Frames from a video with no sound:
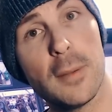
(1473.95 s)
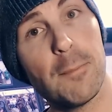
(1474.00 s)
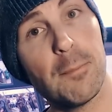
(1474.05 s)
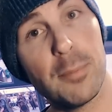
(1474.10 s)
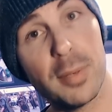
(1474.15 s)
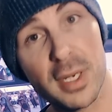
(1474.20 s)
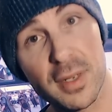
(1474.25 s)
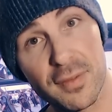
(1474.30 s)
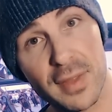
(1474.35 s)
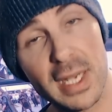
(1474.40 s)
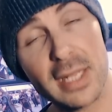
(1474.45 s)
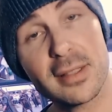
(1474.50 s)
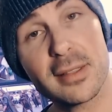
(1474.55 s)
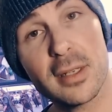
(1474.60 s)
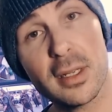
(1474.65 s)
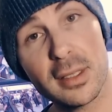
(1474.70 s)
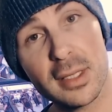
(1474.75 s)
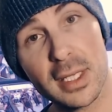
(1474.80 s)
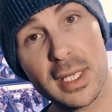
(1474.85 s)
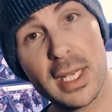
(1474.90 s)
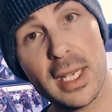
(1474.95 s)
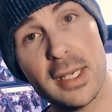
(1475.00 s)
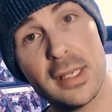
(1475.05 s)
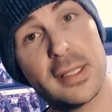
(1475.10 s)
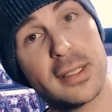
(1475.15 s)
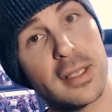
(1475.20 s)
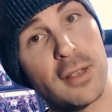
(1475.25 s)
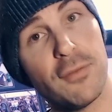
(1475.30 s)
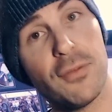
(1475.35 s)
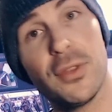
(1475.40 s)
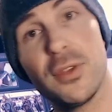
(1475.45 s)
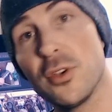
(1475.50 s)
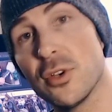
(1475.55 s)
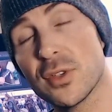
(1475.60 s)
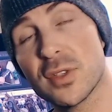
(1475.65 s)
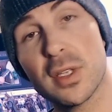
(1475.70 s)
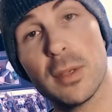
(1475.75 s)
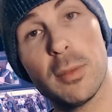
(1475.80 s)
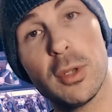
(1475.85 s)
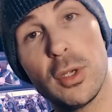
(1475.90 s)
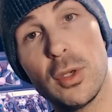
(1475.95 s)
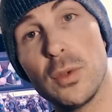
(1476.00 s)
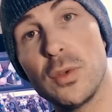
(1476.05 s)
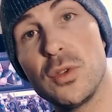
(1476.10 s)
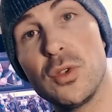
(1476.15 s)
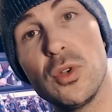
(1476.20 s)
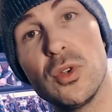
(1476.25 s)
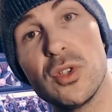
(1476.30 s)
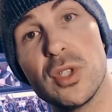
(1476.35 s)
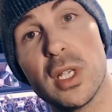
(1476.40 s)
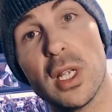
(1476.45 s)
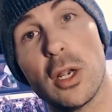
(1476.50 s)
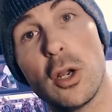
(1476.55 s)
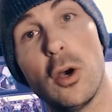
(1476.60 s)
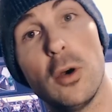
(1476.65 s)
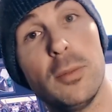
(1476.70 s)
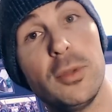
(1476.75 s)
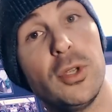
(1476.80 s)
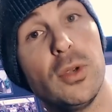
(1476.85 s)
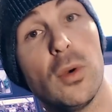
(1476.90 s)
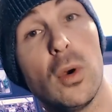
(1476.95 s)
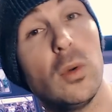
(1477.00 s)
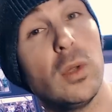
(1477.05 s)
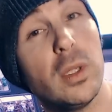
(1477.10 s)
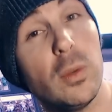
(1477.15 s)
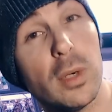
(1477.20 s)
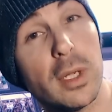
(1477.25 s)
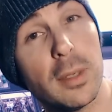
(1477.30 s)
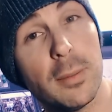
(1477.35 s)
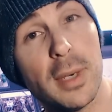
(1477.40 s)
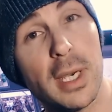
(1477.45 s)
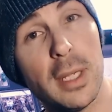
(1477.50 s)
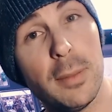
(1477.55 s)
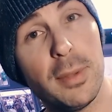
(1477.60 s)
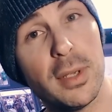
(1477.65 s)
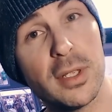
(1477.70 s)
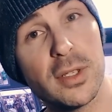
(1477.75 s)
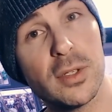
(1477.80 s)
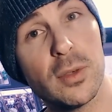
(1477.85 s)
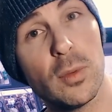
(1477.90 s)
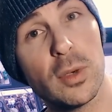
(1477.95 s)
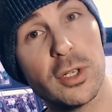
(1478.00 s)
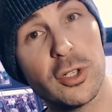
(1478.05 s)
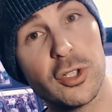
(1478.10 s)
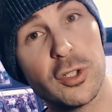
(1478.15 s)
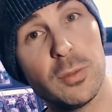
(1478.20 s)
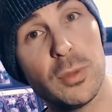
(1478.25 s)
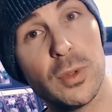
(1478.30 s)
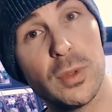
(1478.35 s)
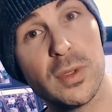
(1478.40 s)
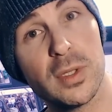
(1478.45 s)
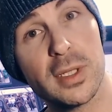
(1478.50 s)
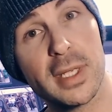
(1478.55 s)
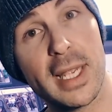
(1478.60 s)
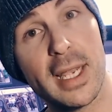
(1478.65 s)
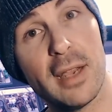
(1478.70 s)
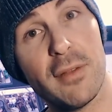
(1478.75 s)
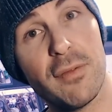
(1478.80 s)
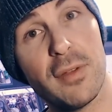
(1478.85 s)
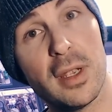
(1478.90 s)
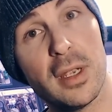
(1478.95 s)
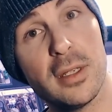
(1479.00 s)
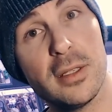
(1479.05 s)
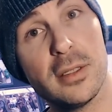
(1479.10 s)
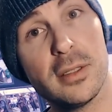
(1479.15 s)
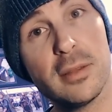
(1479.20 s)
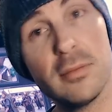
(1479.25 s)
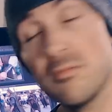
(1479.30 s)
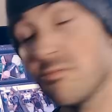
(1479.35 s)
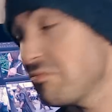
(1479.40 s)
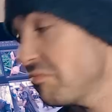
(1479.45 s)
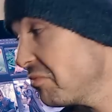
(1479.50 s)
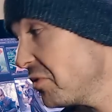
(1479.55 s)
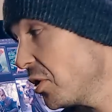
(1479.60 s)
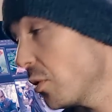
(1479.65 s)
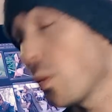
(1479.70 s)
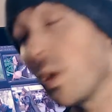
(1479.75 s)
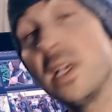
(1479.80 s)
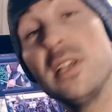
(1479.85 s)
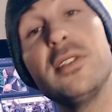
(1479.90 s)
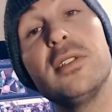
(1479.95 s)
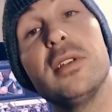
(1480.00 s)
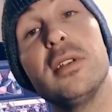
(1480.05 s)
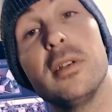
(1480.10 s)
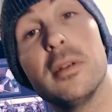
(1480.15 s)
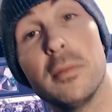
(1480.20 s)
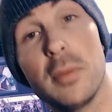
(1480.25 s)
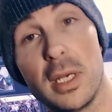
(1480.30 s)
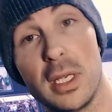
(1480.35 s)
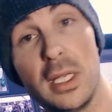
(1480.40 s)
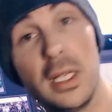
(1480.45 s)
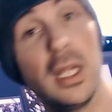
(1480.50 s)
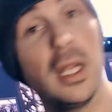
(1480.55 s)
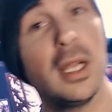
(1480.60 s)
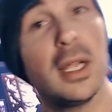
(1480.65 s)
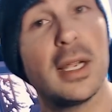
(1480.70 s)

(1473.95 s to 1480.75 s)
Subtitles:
But if that's not the case, if you're somebody who's usually at home and you only want to buy it because you want to schmooze in cafes, you're wasting your money.